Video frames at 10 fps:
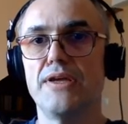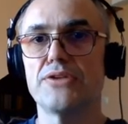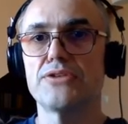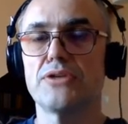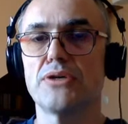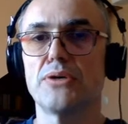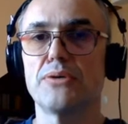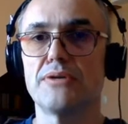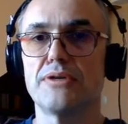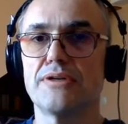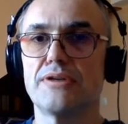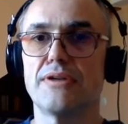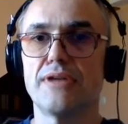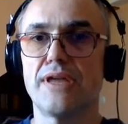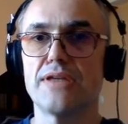So
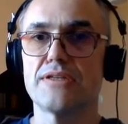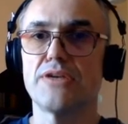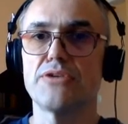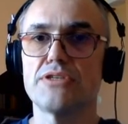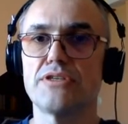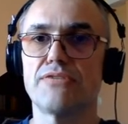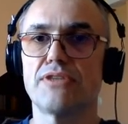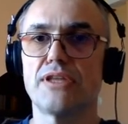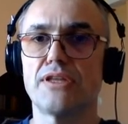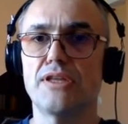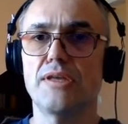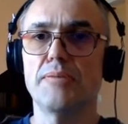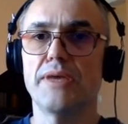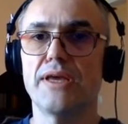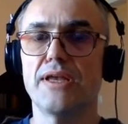as I received that
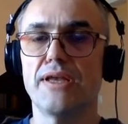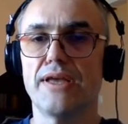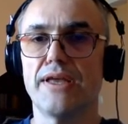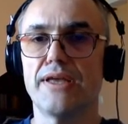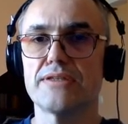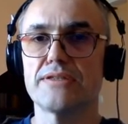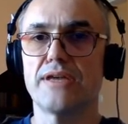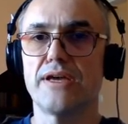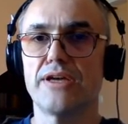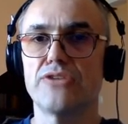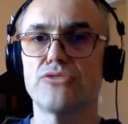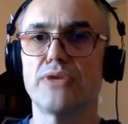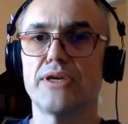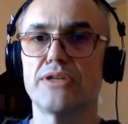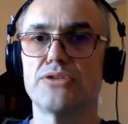email, as I
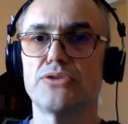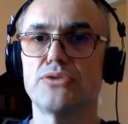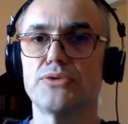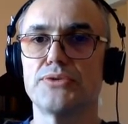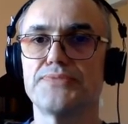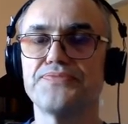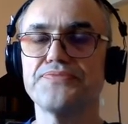tried to